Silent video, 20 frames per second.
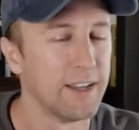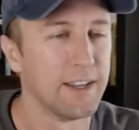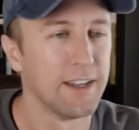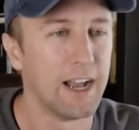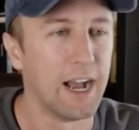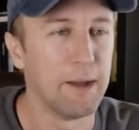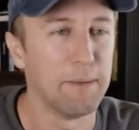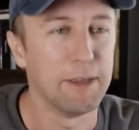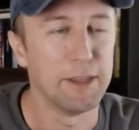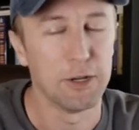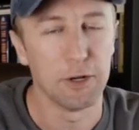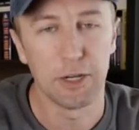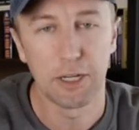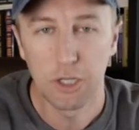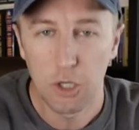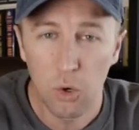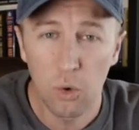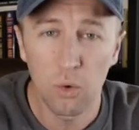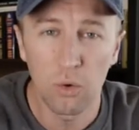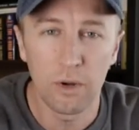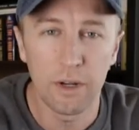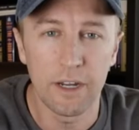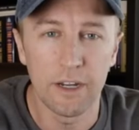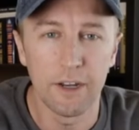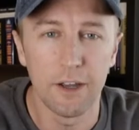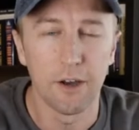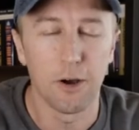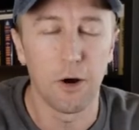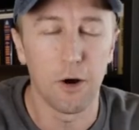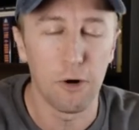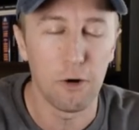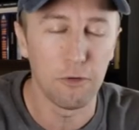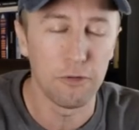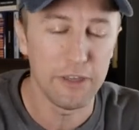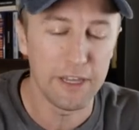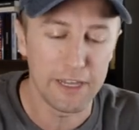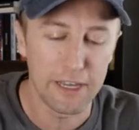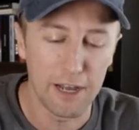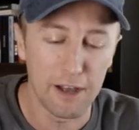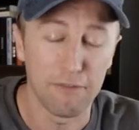I mean, they're ignoring all
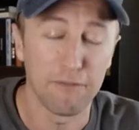the uh,